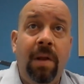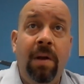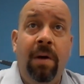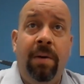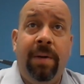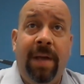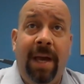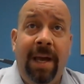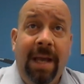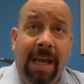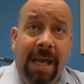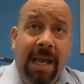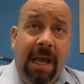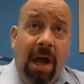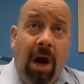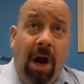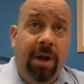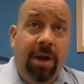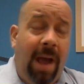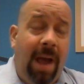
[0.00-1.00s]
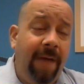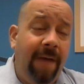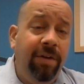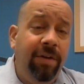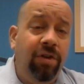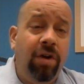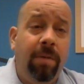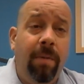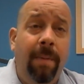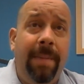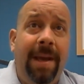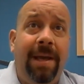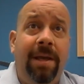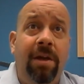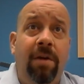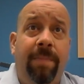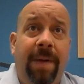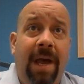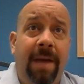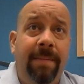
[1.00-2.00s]
Okay? Are you having trouble making
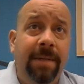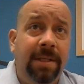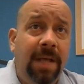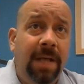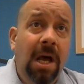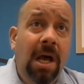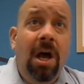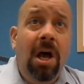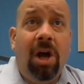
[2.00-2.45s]
your payments?